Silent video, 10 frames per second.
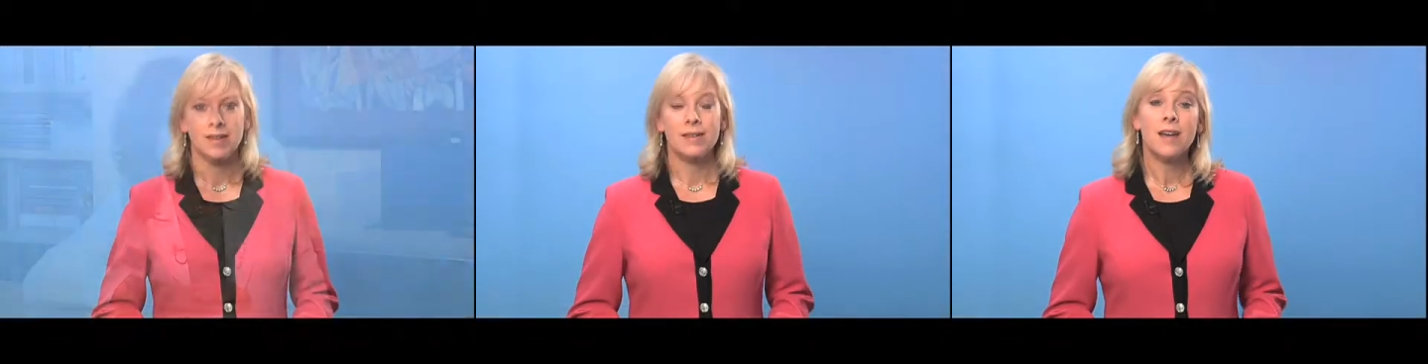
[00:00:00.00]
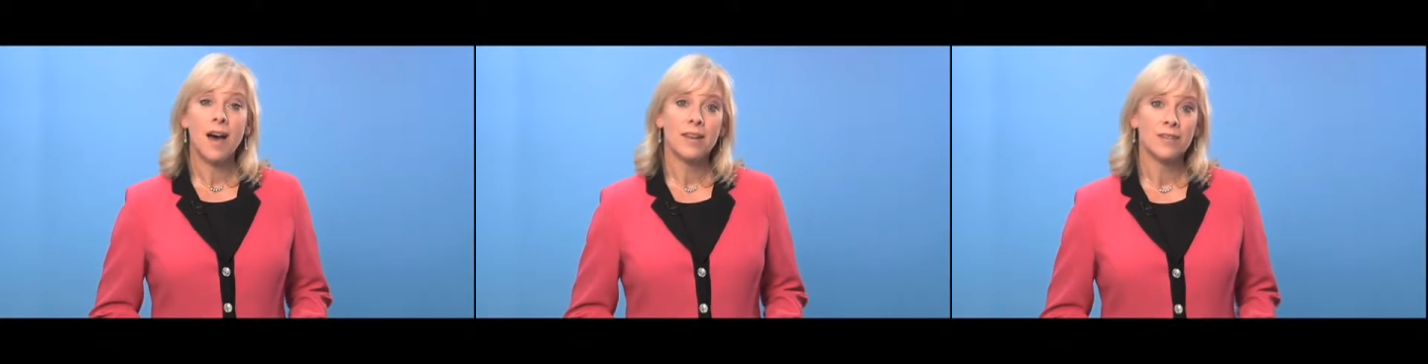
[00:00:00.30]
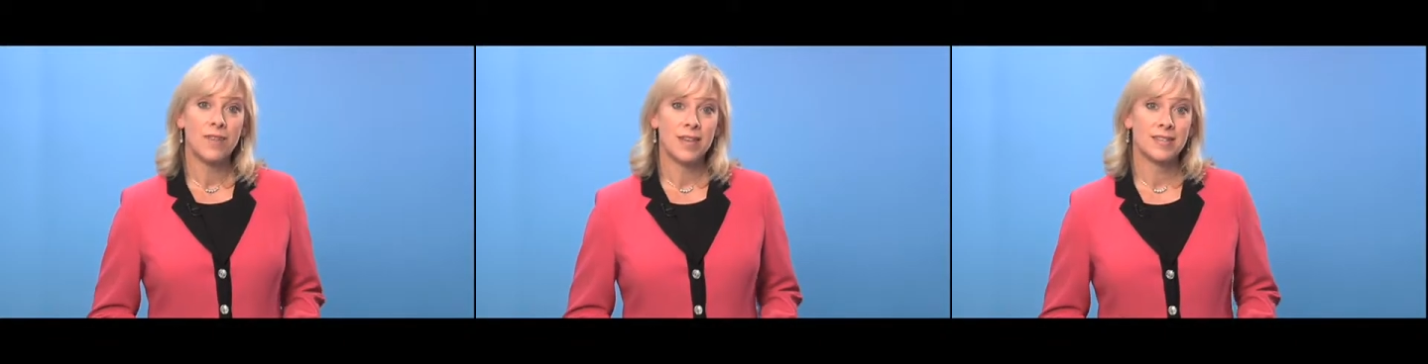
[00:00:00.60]

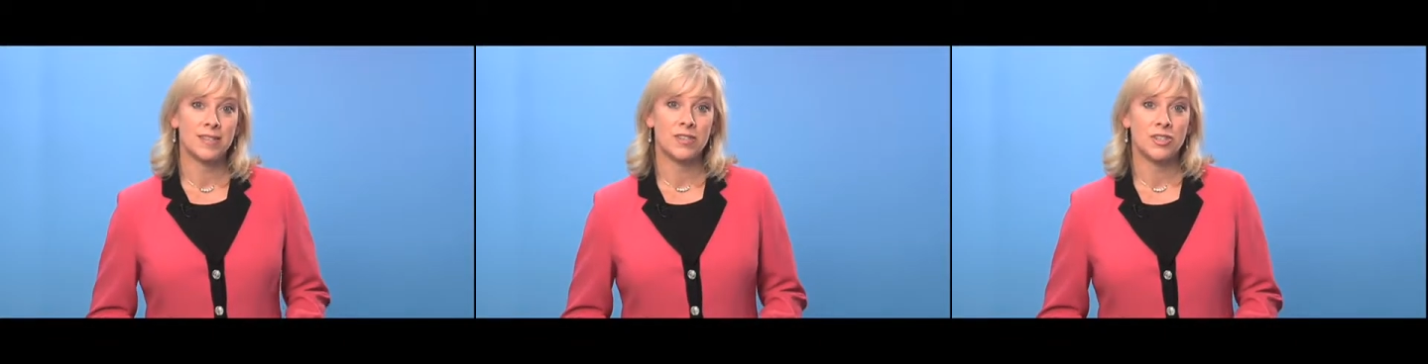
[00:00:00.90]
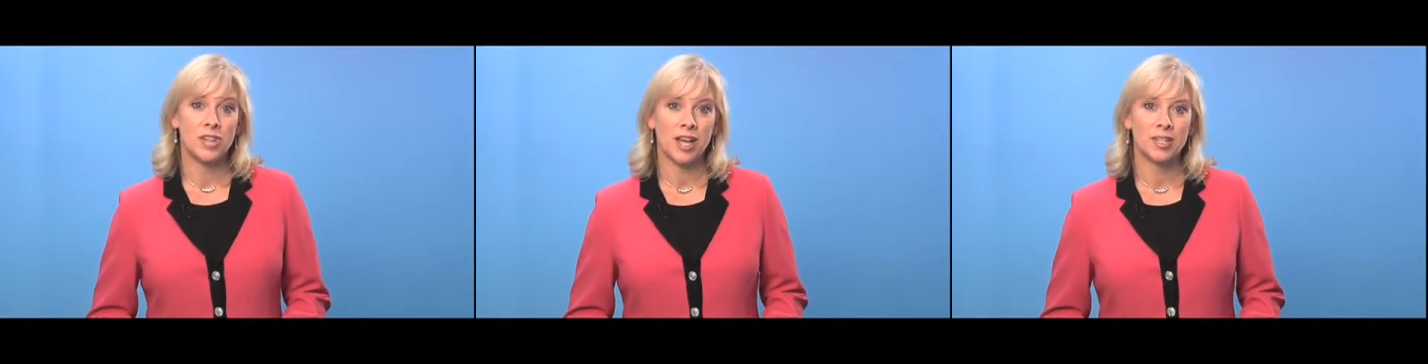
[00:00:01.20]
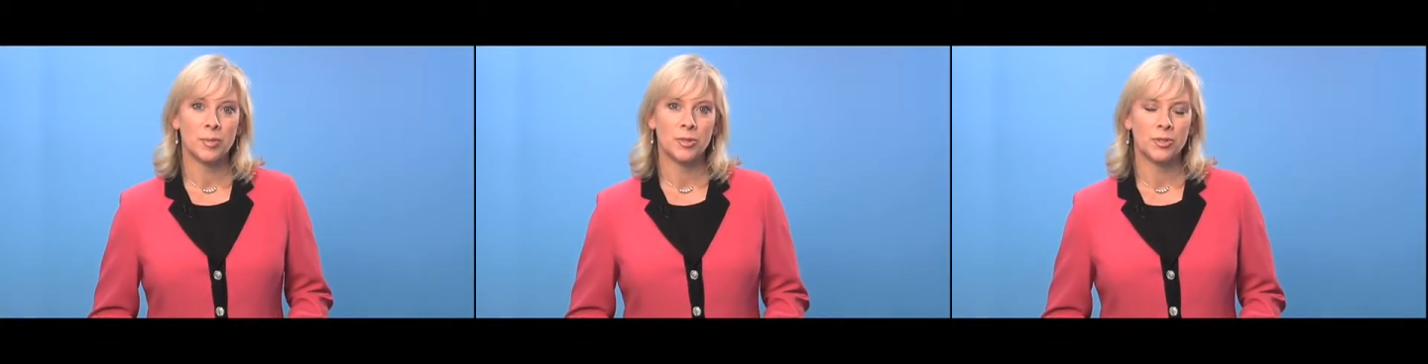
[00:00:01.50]
Non-invasive
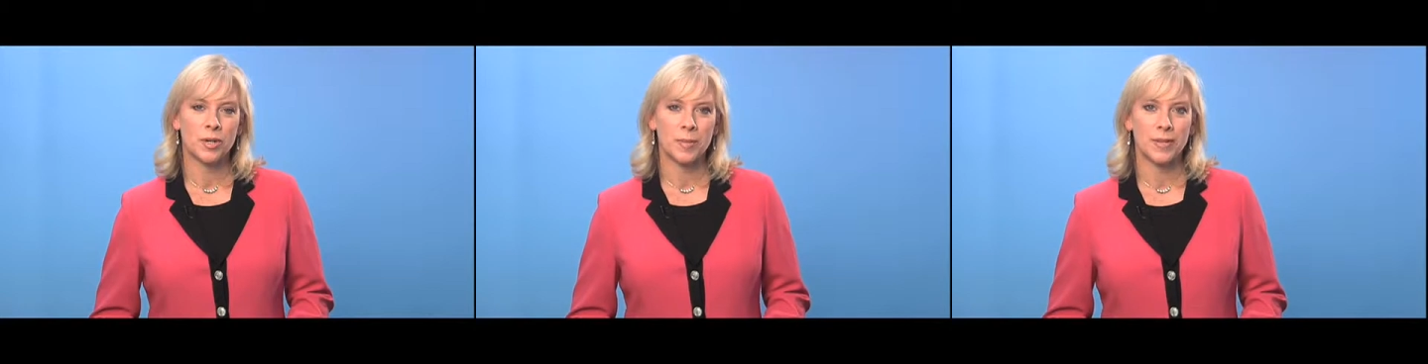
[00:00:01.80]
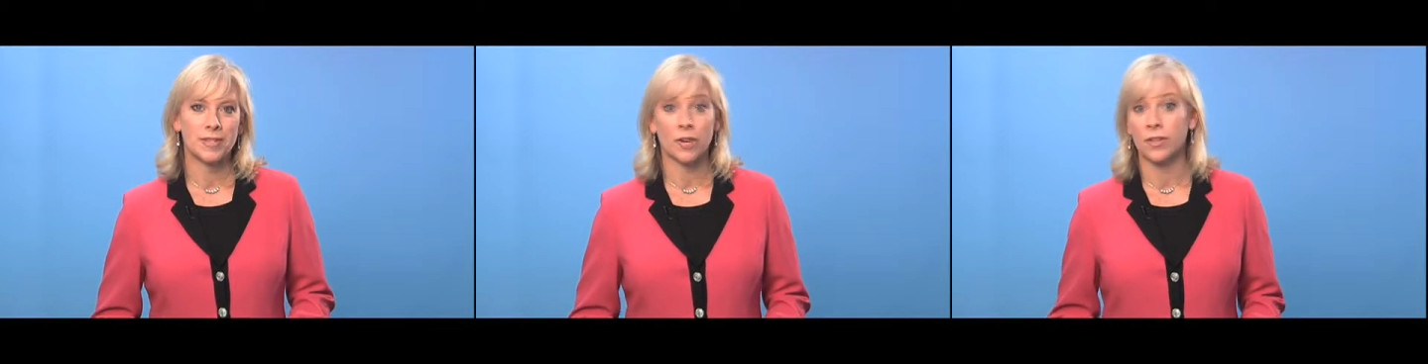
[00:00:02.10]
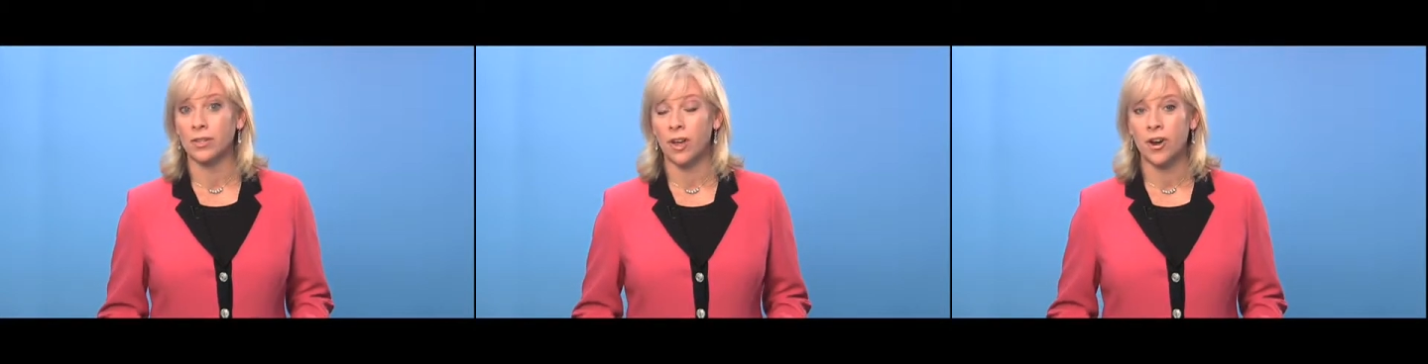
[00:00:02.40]
injectable treatments are the
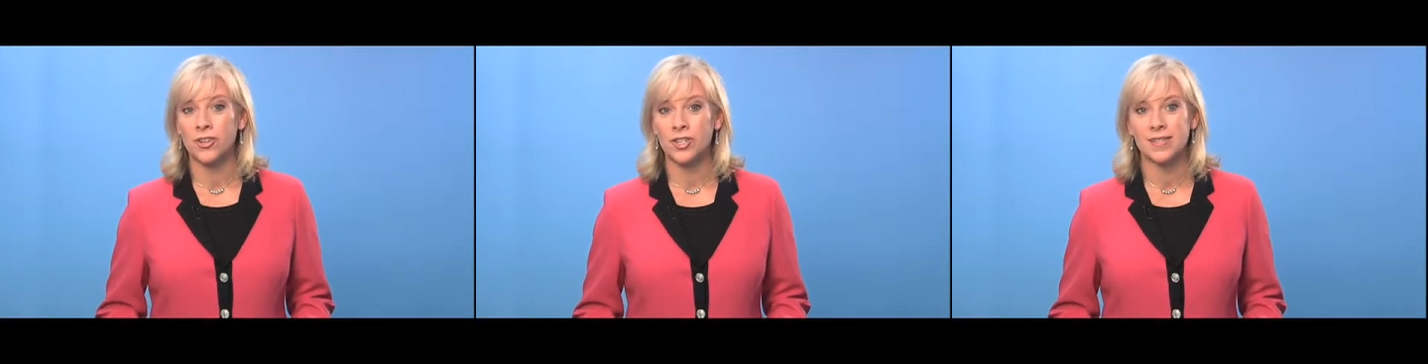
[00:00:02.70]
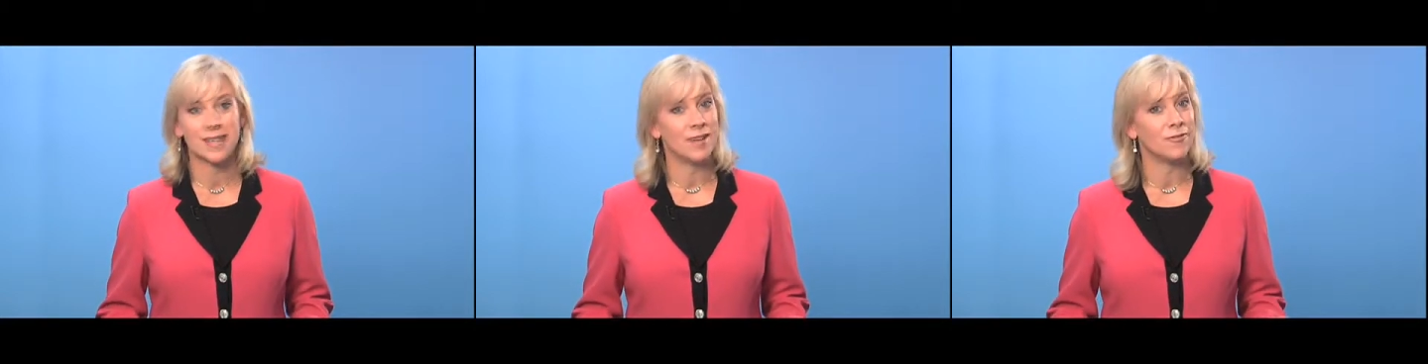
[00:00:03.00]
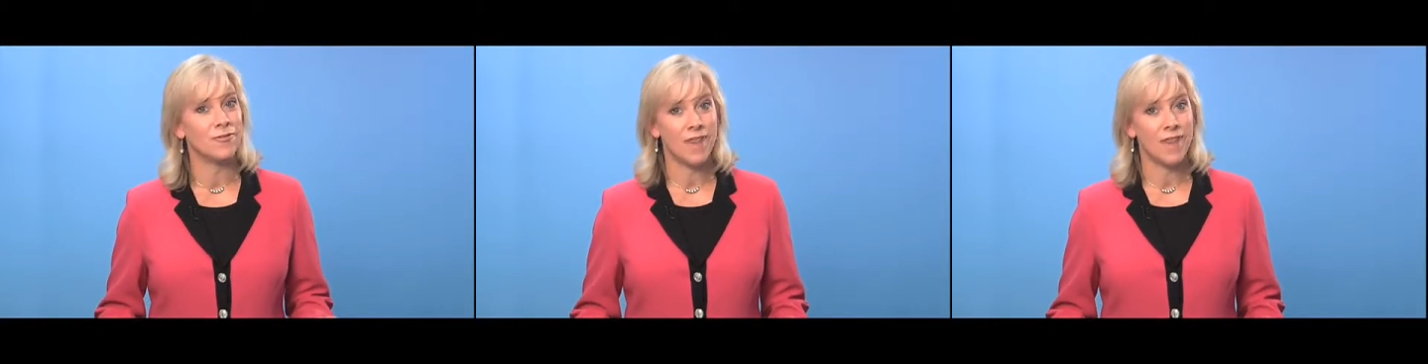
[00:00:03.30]
largest and